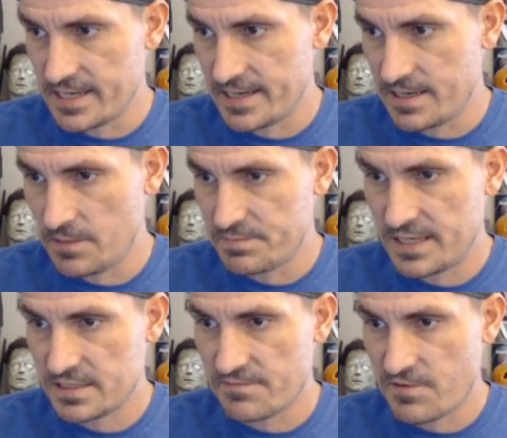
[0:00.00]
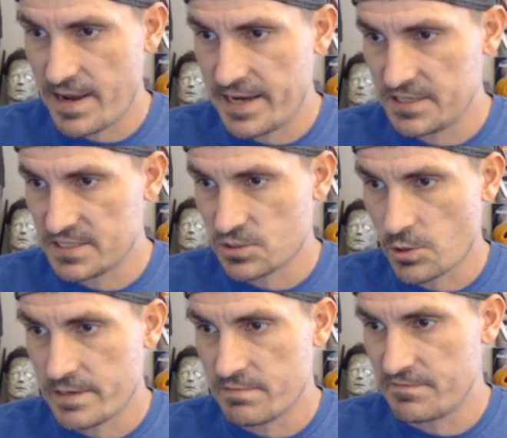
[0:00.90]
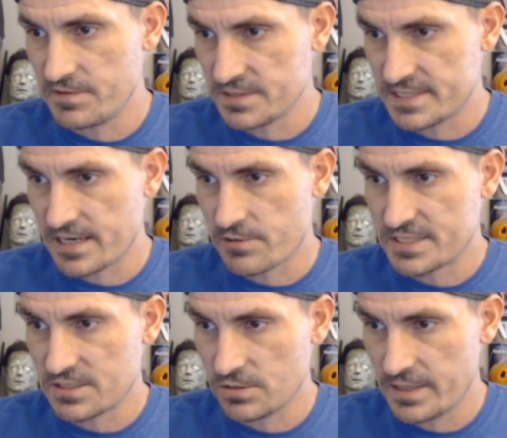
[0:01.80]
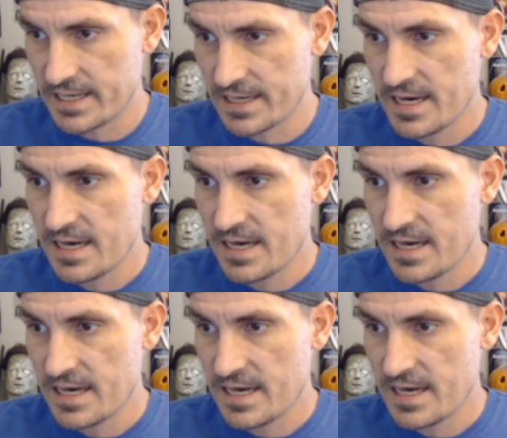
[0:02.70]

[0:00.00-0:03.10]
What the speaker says: an update to Variety's story reveals that Crystal Lake